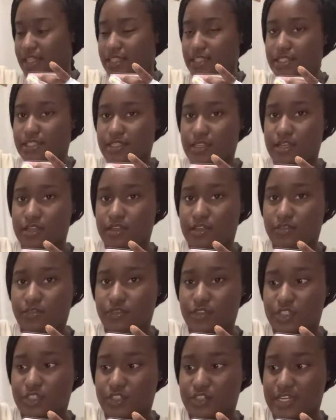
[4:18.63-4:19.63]
this colorful
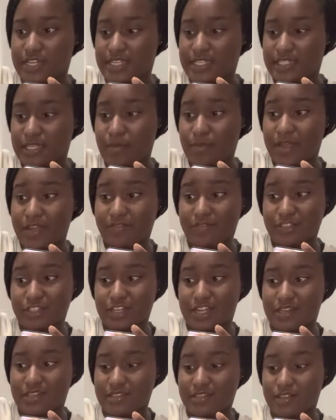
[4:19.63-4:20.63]
dress. I'm gonna have to
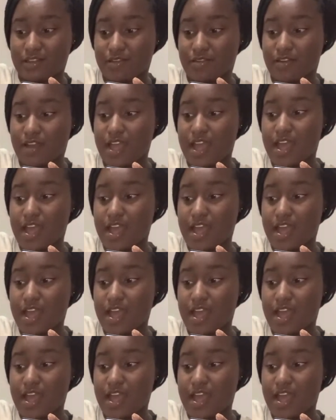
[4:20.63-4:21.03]
try this on.